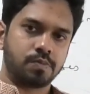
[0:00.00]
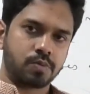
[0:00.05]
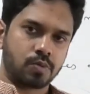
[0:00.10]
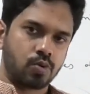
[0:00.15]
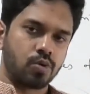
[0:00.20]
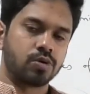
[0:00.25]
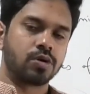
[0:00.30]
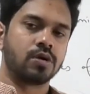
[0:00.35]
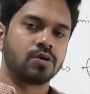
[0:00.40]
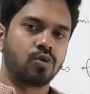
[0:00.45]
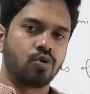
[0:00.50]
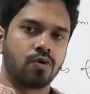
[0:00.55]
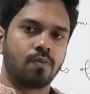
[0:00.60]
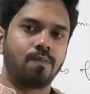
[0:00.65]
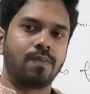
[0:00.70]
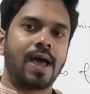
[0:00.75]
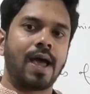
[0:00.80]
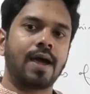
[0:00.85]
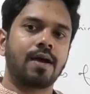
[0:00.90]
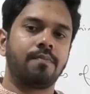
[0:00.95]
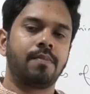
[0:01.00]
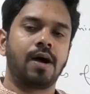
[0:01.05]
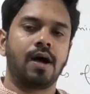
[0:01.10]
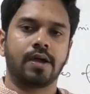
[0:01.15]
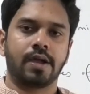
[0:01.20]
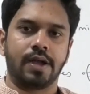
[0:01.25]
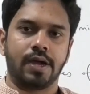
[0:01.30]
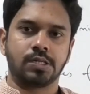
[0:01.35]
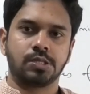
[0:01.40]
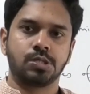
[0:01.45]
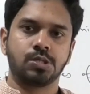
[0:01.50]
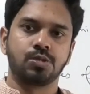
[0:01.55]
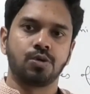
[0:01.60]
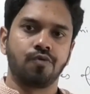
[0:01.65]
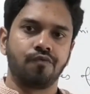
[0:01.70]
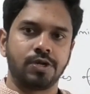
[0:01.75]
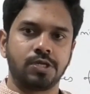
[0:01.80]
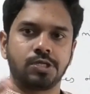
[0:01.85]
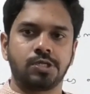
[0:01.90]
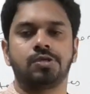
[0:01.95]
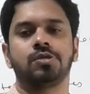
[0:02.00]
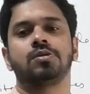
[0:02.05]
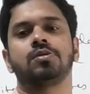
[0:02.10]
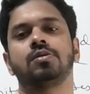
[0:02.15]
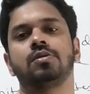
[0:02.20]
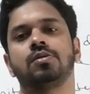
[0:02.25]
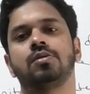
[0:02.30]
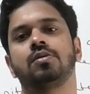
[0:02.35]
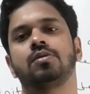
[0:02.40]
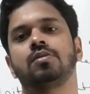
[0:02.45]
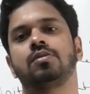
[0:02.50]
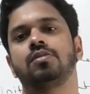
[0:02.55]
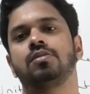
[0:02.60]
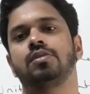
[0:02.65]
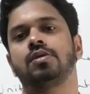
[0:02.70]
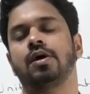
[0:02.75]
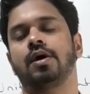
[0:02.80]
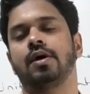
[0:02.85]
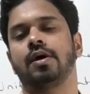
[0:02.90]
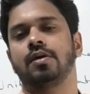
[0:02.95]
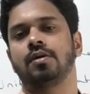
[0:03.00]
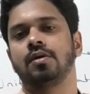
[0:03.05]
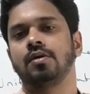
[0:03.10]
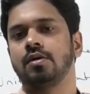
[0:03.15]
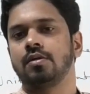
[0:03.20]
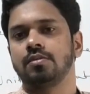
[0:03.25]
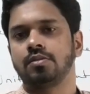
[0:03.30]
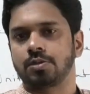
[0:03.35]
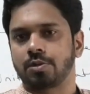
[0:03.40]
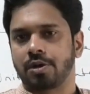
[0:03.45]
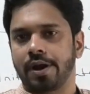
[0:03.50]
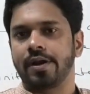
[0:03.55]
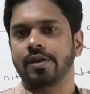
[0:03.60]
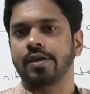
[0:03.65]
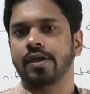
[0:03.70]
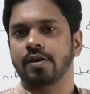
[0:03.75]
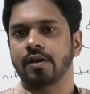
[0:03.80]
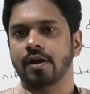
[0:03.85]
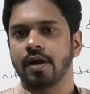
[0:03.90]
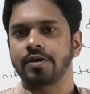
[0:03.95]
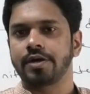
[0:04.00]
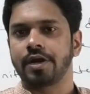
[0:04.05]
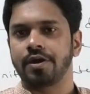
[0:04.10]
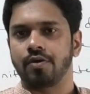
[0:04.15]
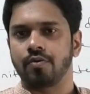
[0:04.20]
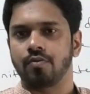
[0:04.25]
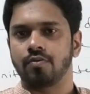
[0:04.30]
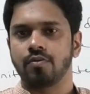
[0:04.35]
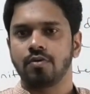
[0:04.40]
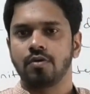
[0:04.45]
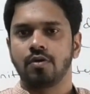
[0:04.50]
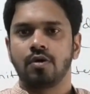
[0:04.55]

quote-unquote black markets, through which the trade can continue.